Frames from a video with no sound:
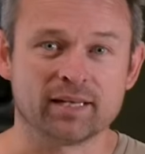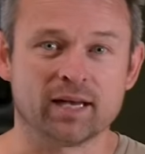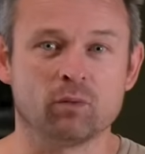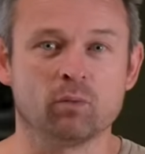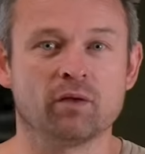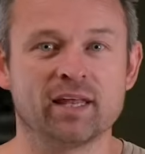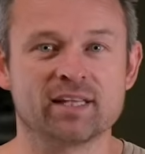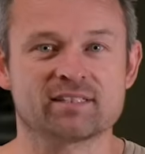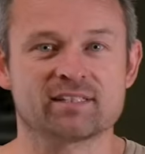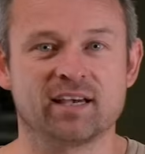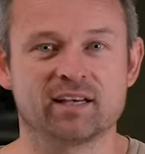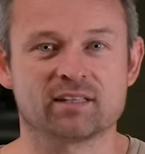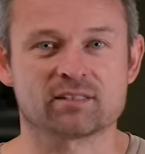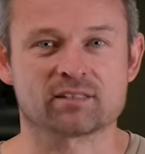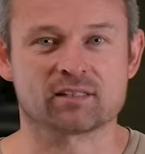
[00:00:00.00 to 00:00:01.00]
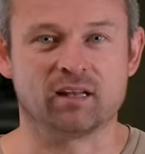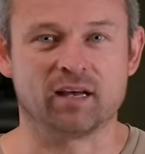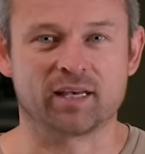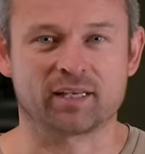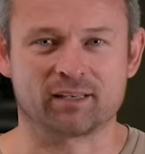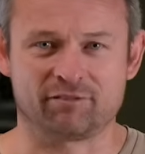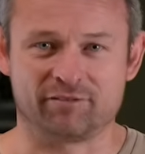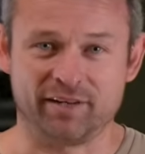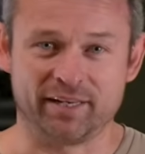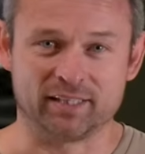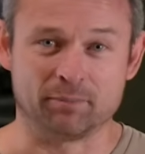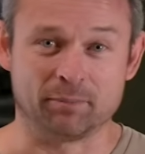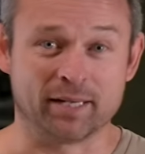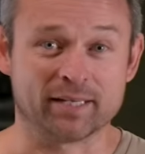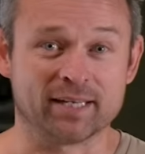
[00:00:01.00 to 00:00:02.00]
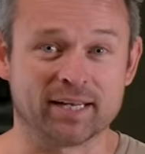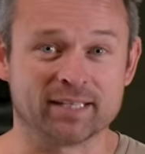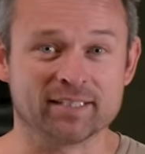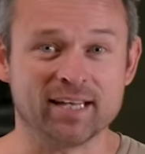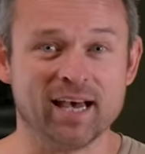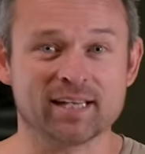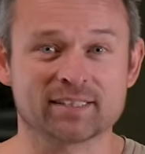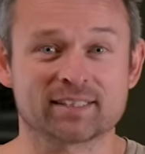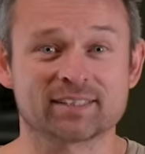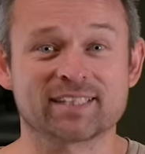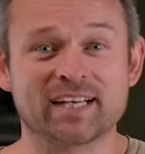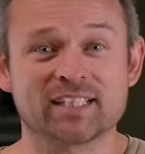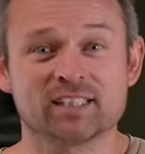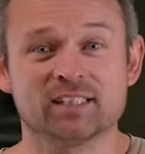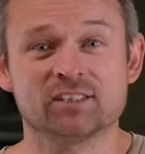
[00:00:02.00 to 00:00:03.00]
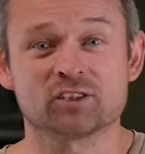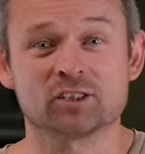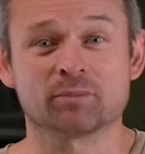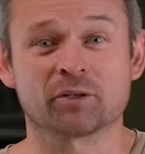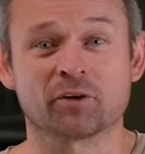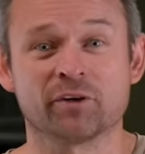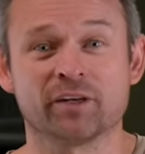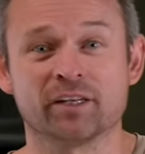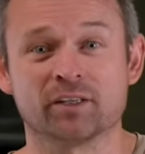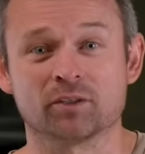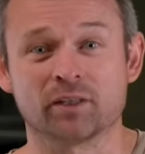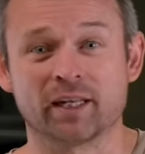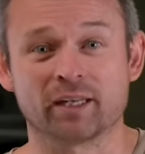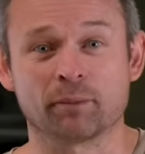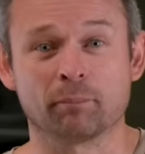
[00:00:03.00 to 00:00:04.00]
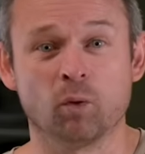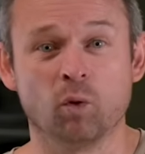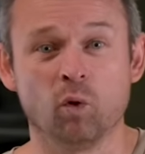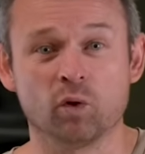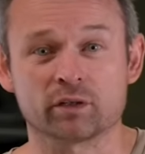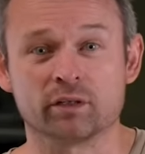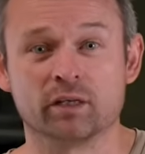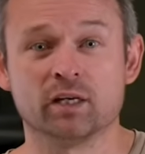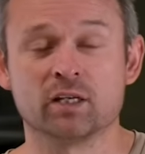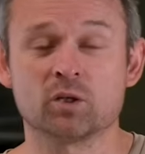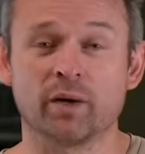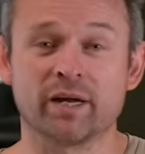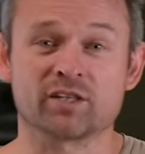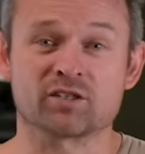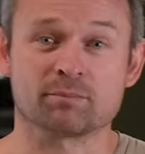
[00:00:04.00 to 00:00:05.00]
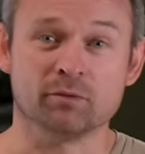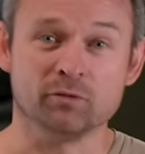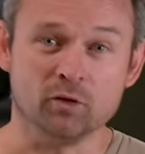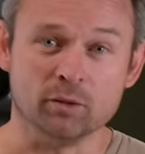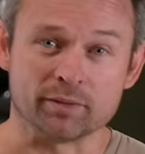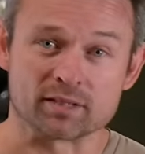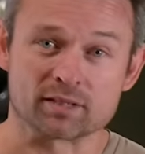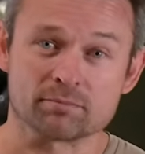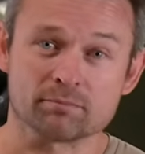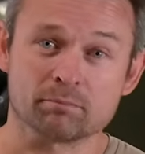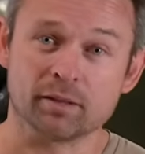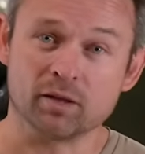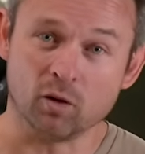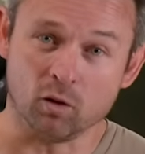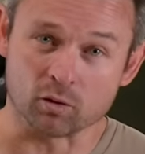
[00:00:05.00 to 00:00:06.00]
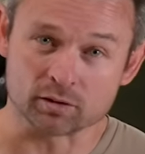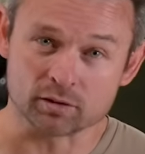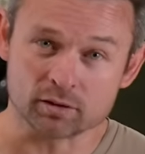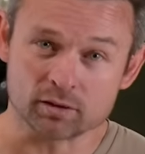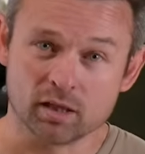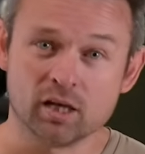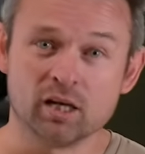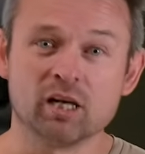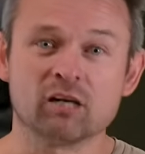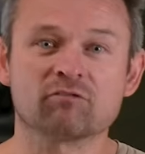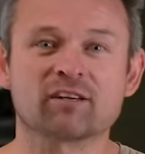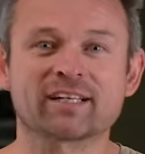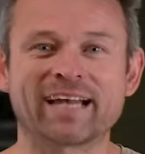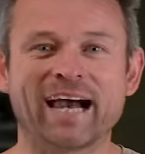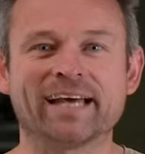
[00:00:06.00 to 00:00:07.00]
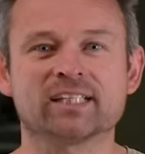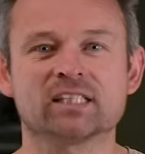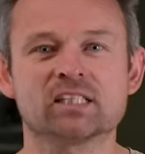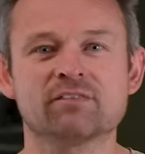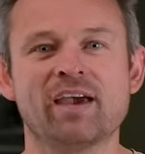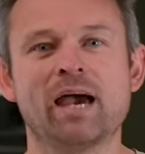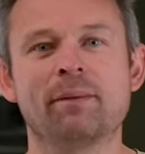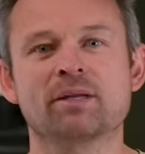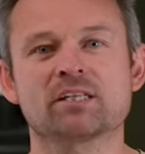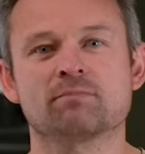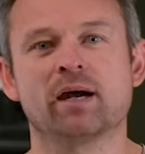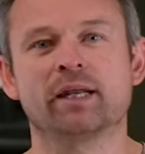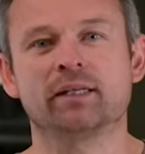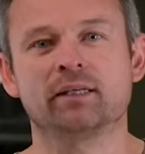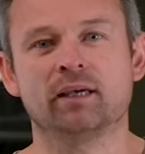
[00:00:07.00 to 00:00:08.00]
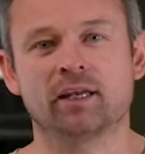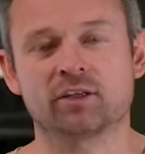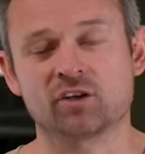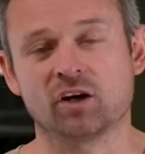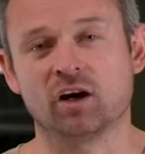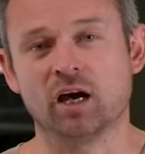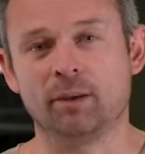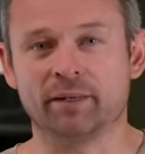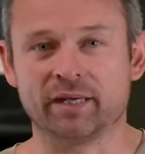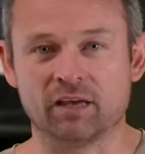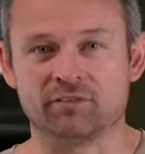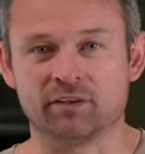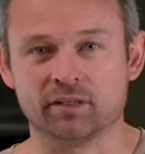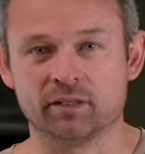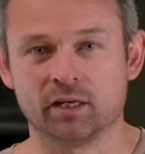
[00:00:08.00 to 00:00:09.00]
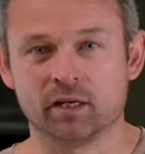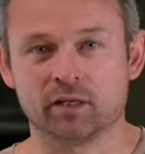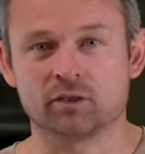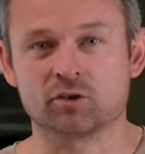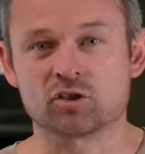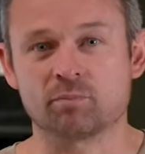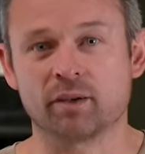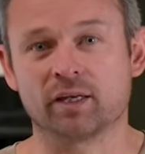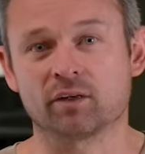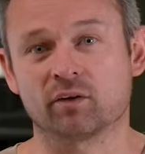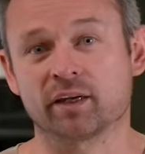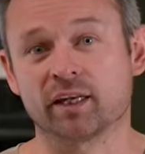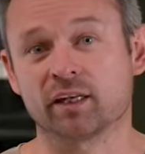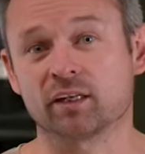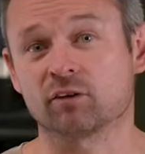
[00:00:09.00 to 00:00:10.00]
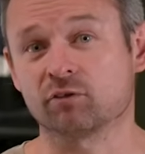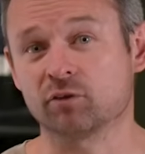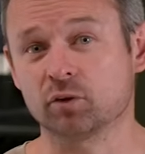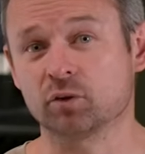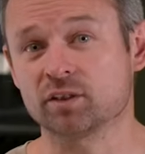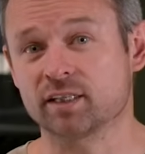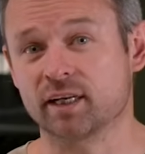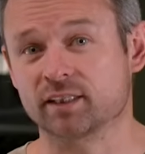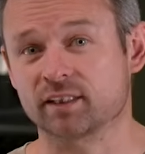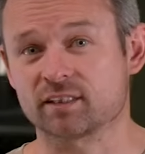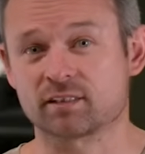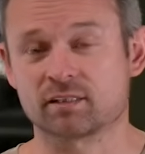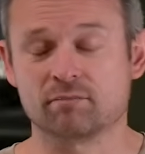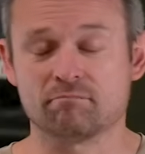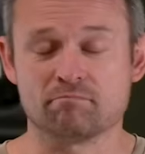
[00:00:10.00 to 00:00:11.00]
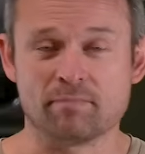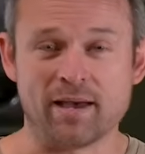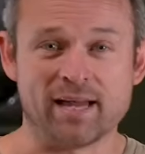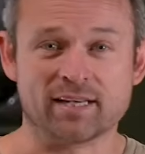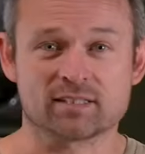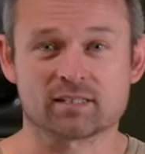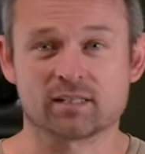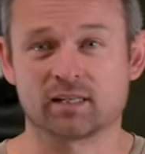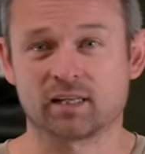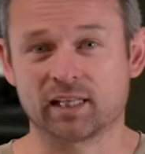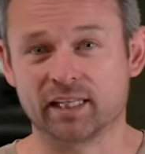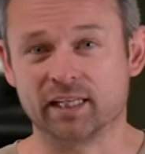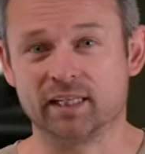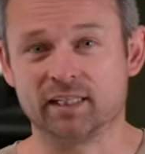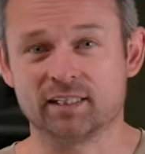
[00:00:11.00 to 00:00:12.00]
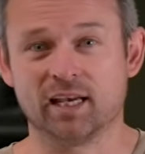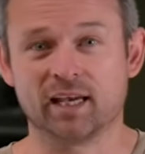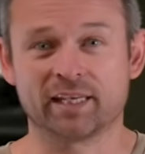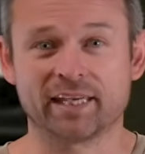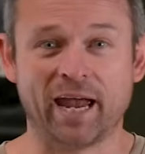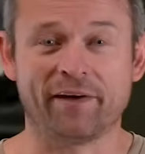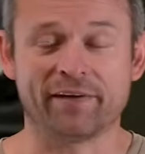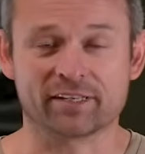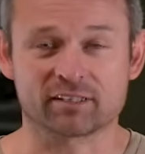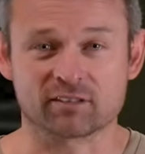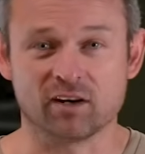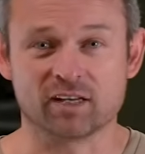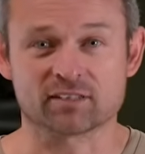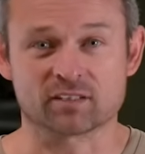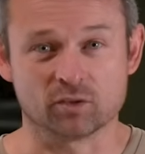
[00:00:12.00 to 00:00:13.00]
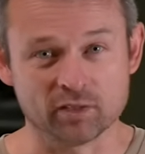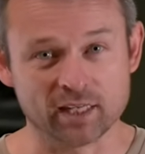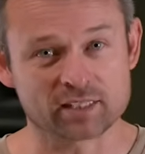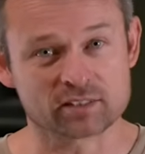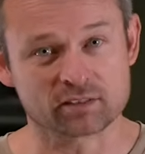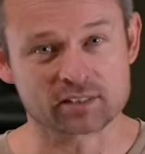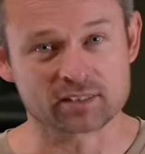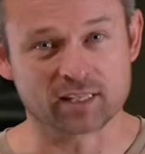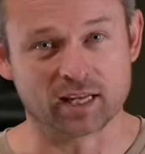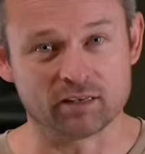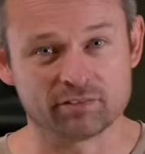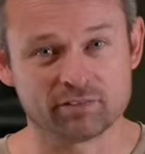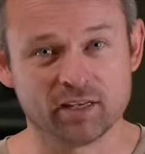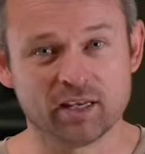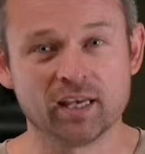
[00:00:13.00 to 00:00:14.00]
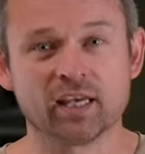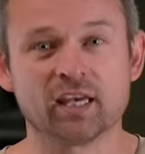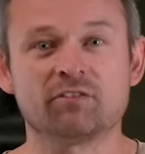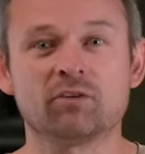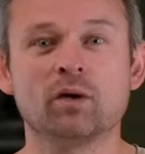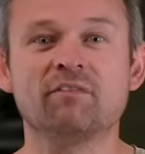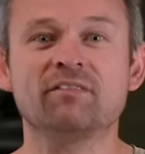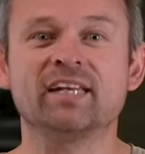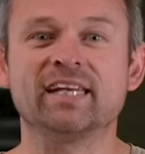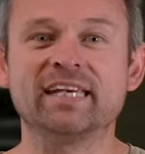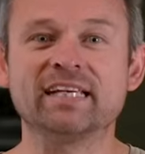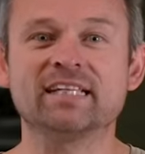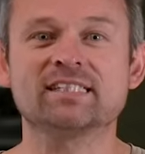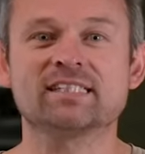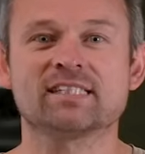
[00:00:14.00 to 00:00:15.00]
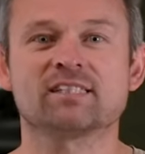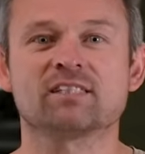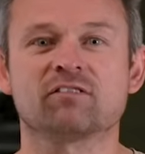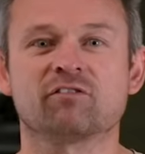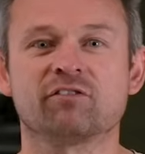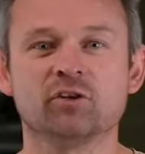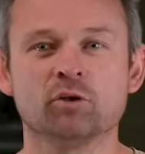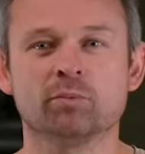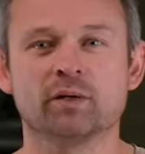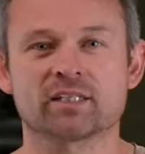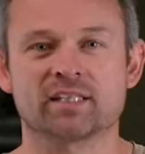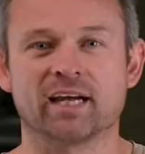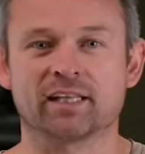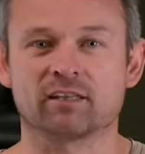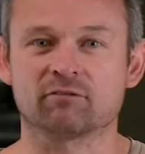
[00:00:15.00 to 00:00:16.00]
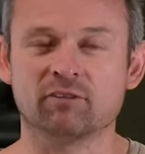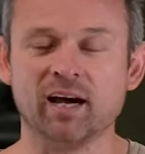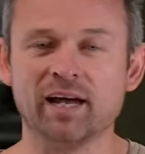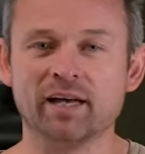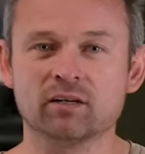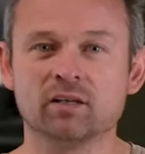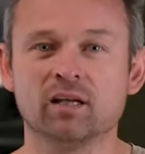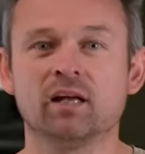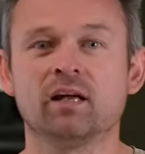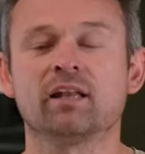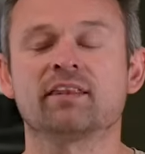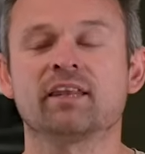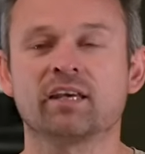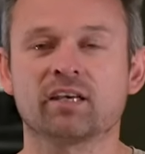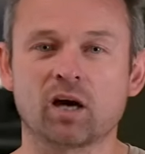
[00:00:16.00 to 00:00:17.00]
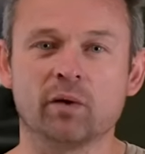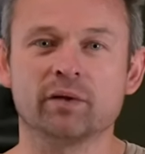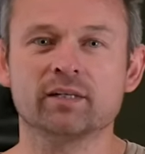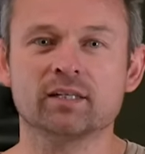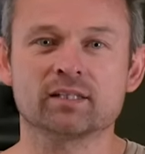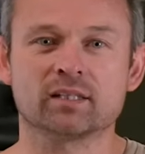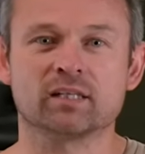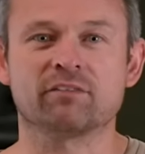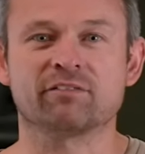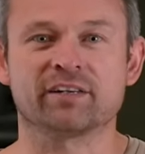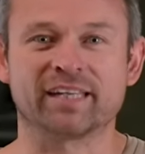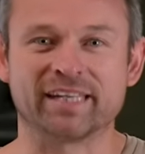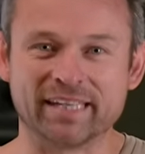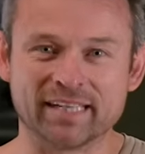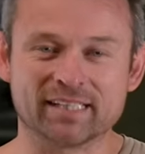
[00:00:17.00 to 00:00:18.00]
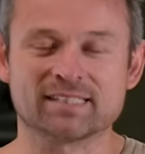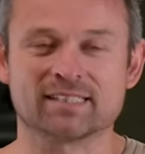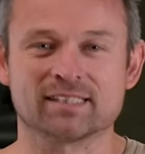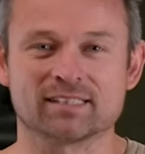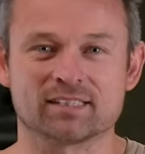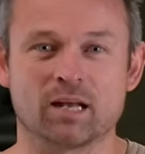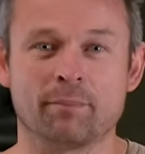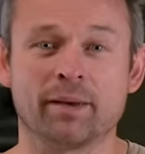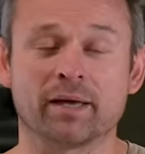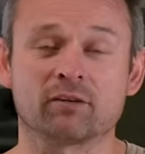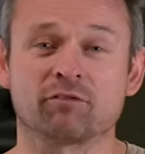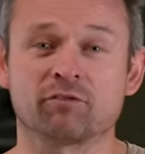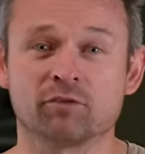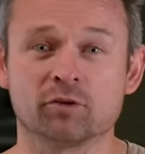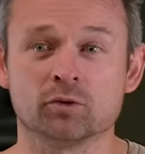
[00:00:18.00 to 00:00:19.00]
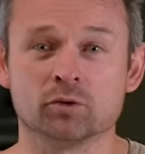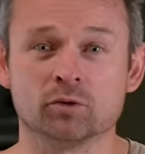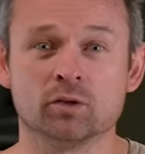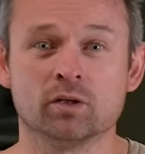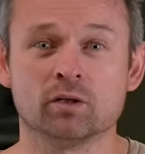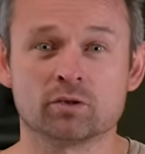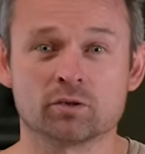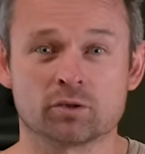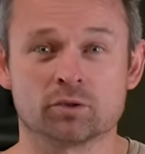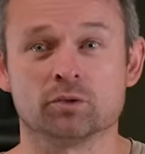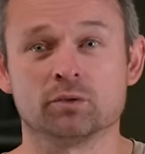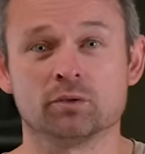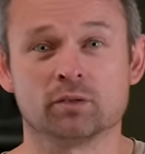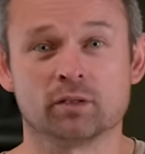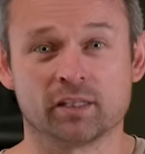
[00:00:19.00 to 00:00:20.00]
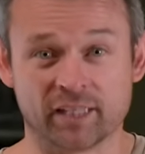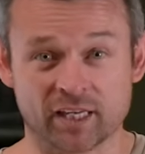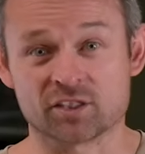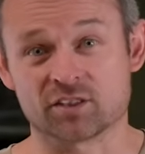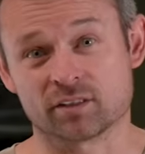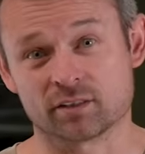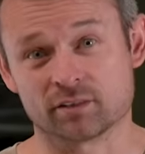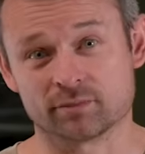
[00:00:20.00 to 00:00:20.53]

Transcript: Now, while that sounds like a fairly mundane task, it's actually super critical and important to engine performance because, regardless of how much money and time and effort you spend on getting your fuel injectors matched, cleaned, characterized, and all that sort of stuff, if you have an inconsistent fuel pressure at the rail, they're going to deliver an inconsistent amount of fuel to the engine.